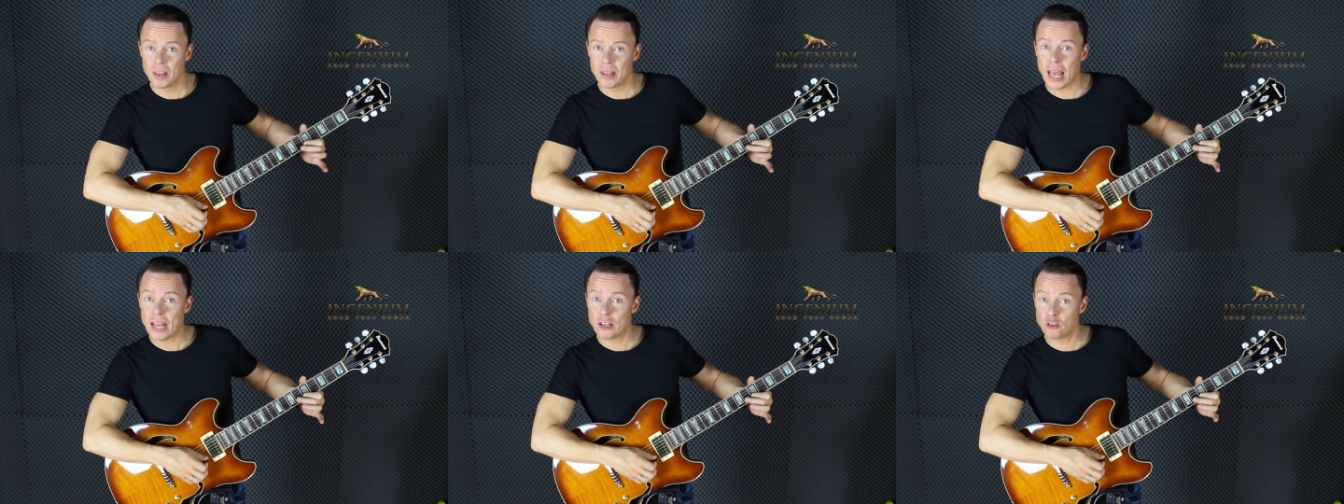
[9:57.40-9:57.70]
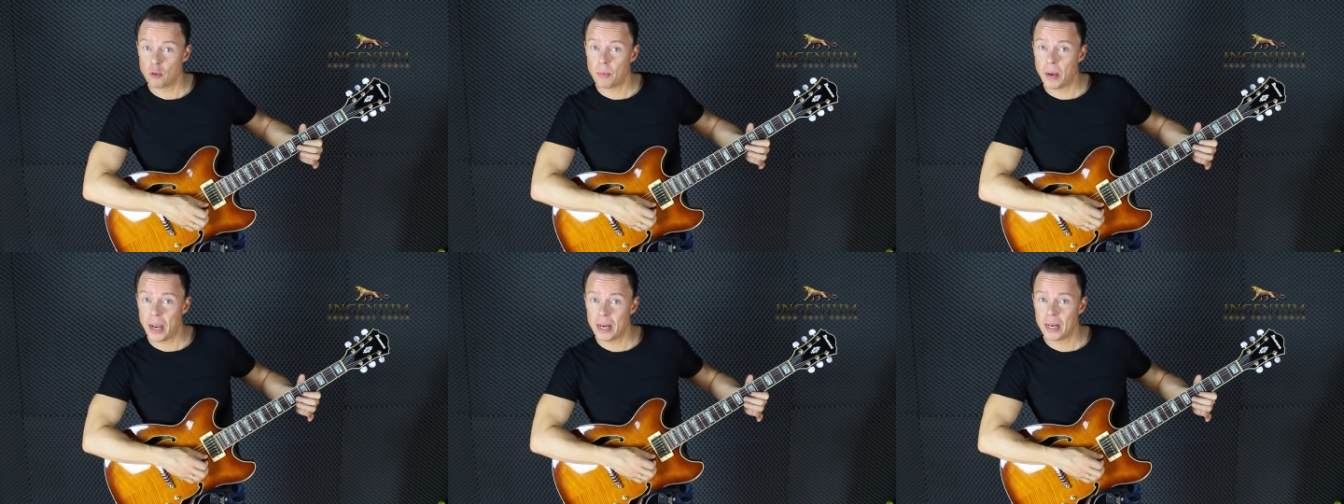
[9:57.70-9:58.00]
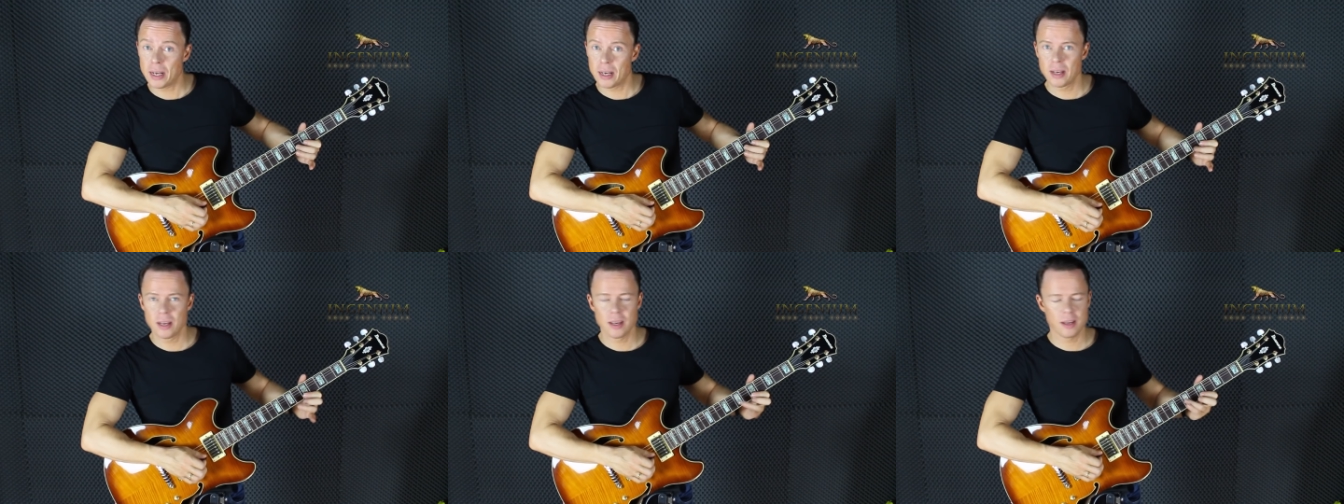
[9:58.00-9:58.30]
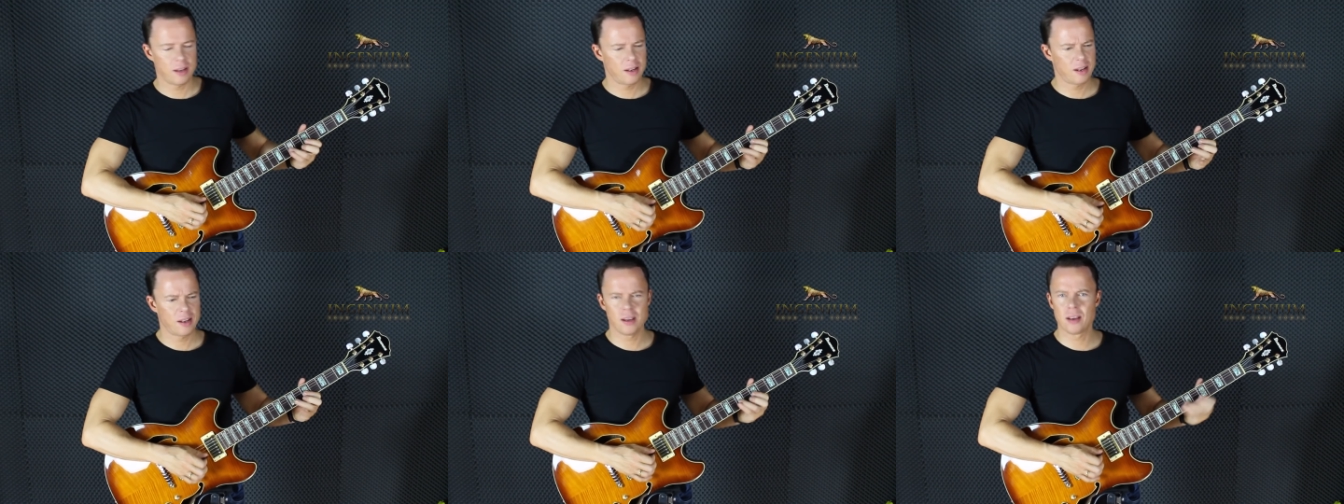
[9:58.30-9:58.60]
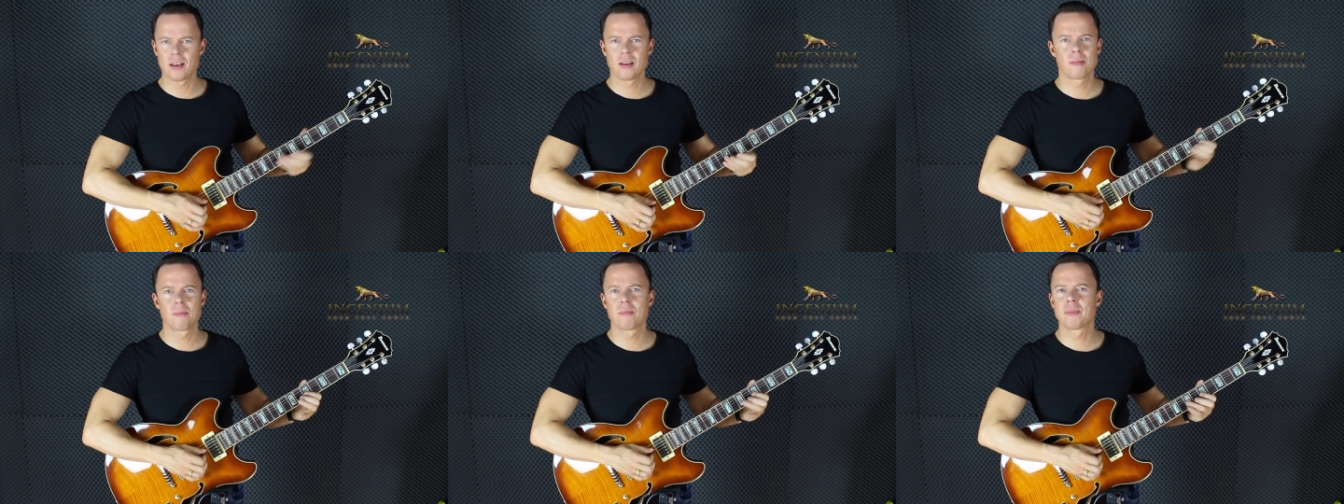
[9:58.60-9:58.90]
Natural minor.
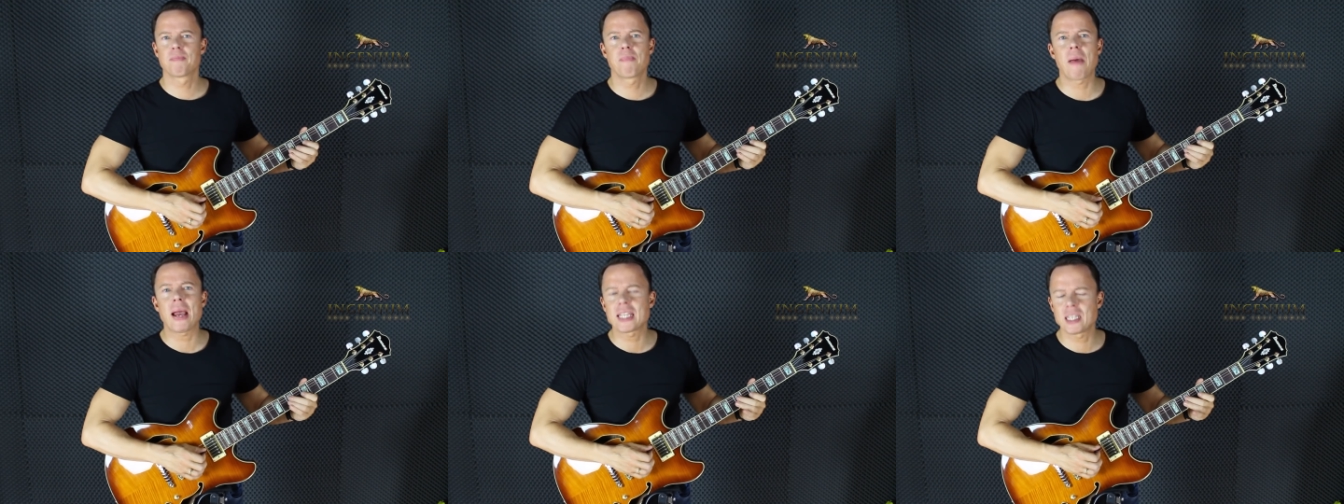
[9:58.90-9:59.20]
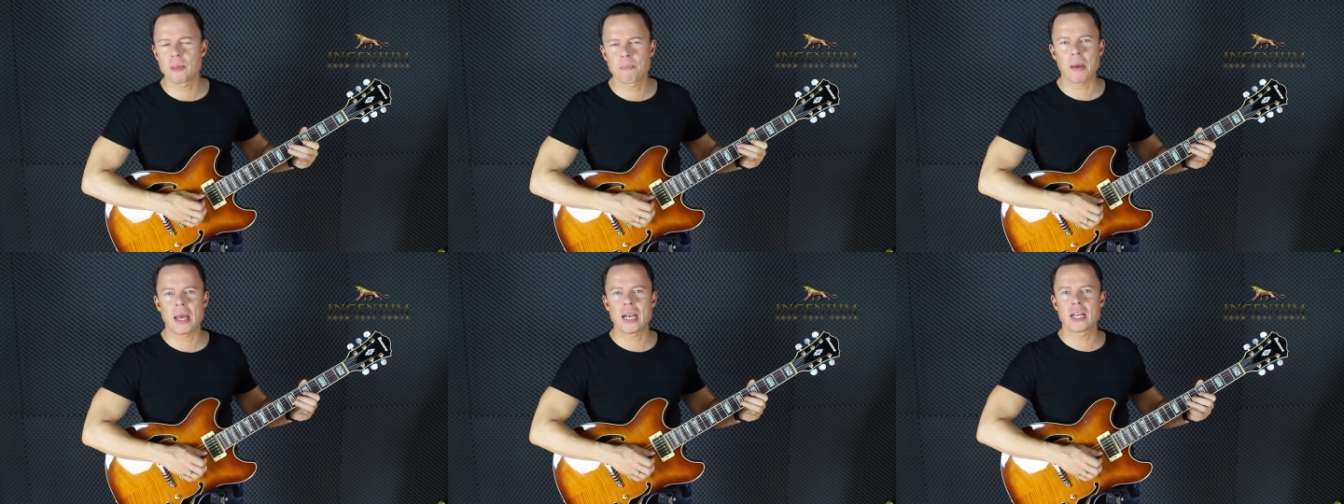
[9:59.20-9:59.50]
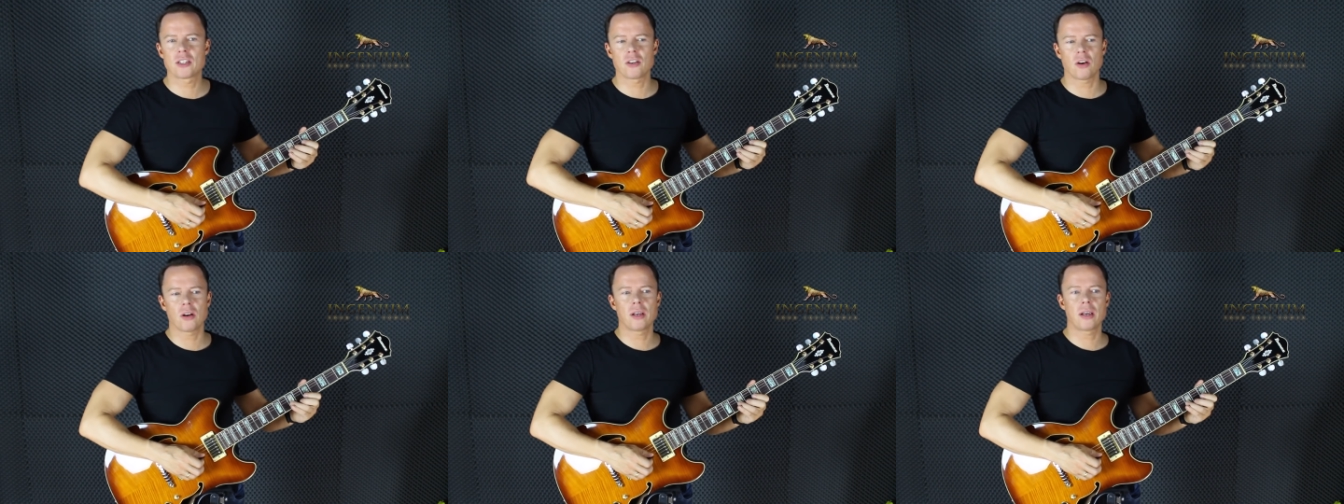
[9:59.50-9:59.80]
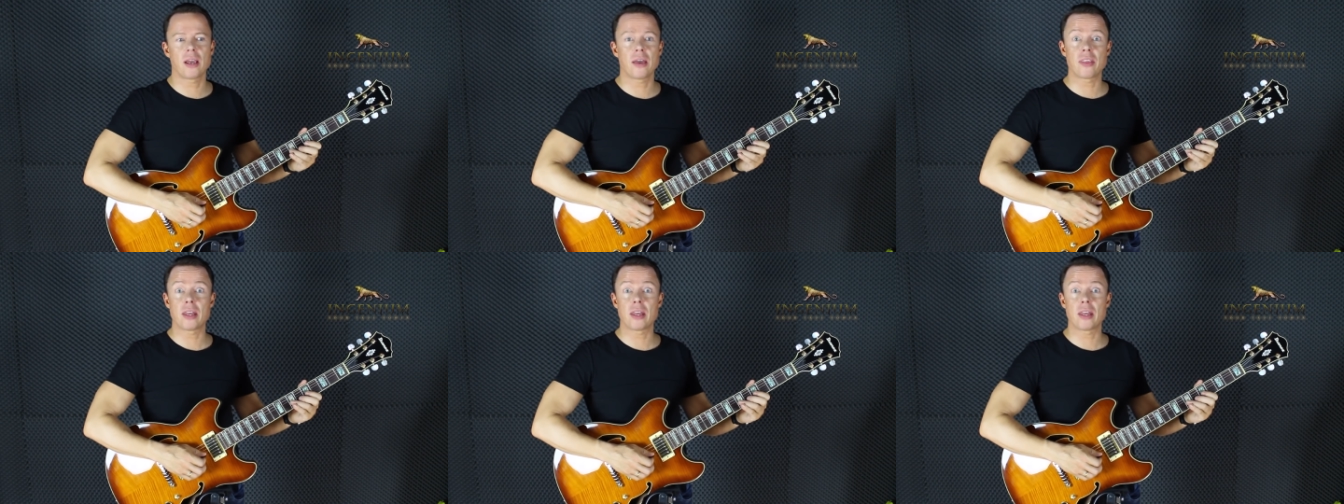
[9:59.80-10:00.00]
Back to pentatonic.